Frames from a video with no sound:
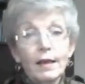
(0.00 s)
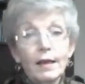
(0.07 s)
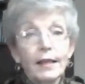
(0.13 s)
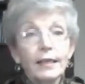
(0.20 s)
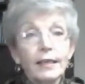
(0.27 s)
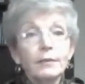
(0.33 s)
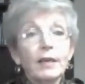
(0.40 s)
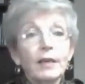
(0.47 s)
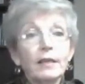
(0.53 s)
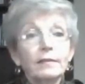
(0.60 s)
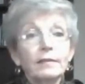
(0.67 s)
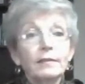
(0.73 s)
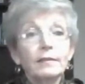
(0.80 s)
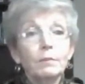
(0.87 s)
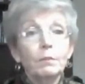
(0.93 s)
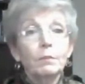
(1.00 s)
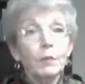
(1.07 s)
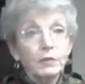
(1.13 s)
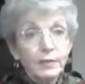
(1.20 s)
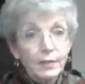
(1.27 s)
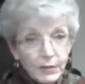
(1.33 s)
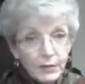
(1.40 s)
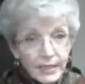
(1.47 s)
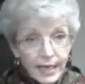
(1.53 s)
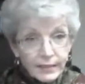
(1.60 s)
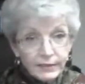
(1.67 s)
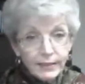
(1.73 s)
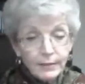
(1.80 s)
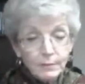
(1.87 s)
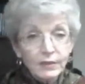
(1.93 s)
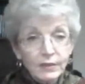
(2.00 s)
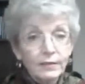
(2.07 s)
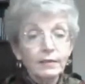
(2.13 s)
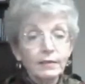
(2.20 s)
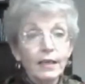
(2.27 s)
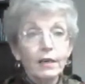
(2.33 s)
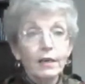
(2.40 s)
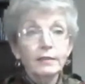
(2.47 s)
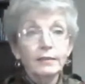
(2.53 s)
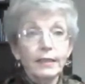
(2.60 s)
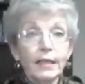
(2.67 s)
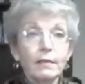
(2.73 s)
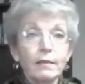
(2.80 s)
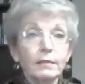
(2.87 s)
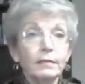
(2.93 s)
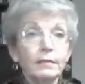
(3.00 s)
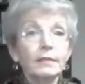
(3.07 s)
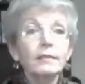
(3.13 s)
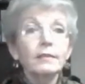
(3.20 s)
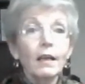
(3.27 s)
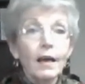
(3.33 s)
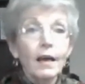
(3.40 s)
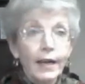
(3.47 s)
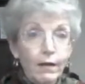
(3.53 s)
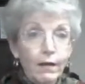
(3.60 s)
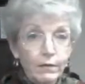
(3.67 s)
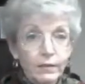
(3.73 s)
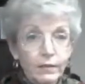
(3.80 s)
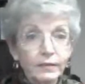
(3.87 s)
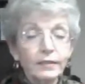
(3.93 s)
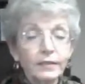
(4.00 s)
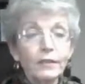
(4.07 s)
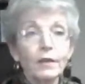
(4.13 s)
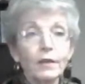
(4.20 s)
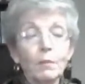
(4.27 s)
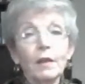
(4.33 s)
And that's because most of the potassium is inside our cells. It's not out in our serum.